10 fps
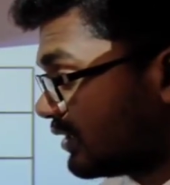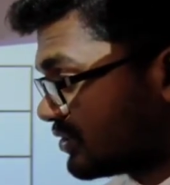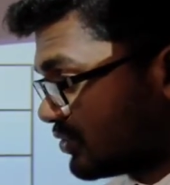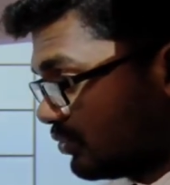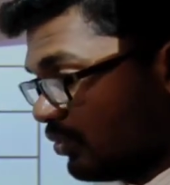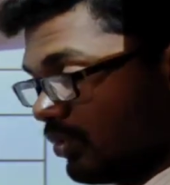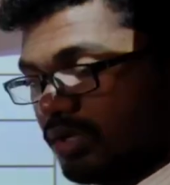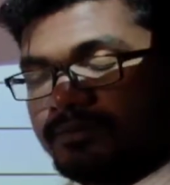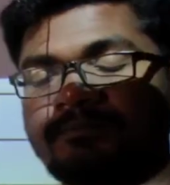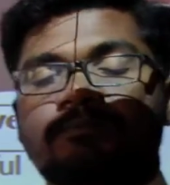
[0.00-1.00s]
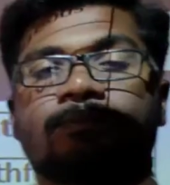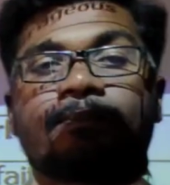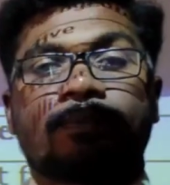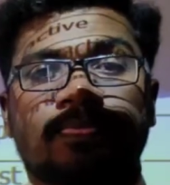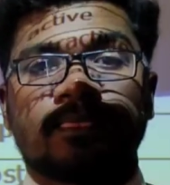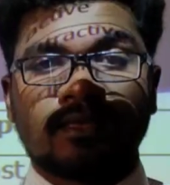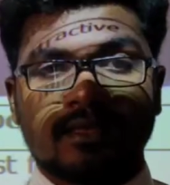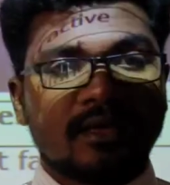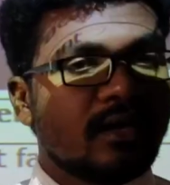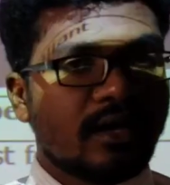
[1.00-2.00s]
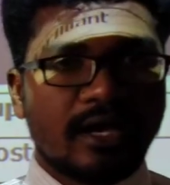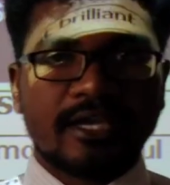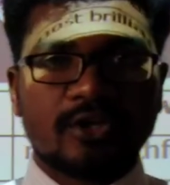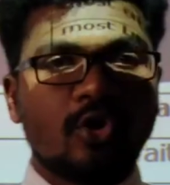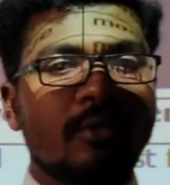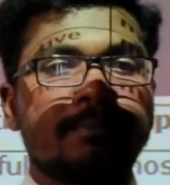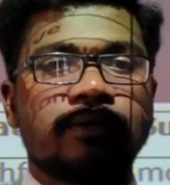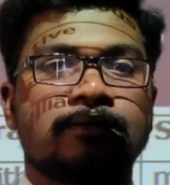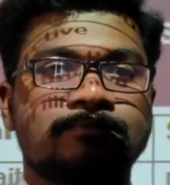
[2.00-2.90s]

and so on. I hope